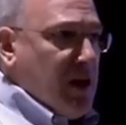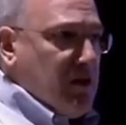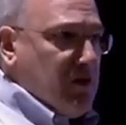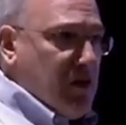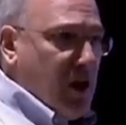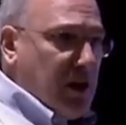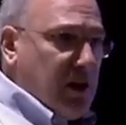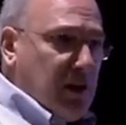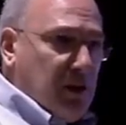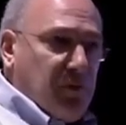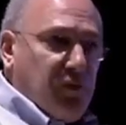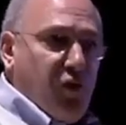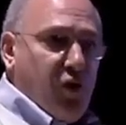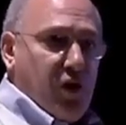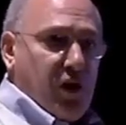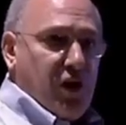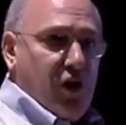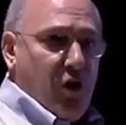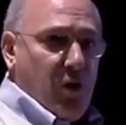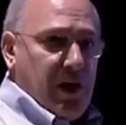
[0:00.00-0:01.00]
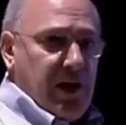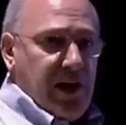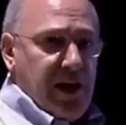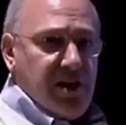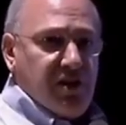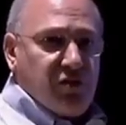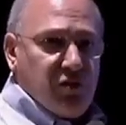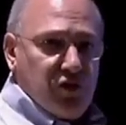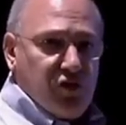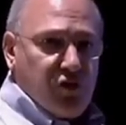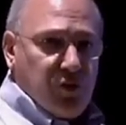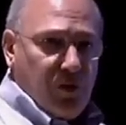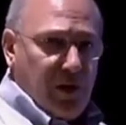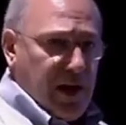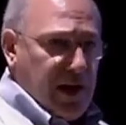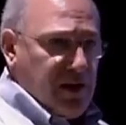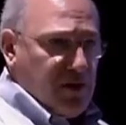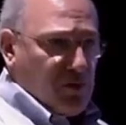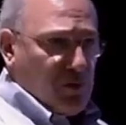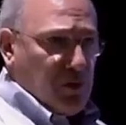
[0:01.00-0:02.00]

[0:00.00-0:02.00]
none of the foregoing A through, A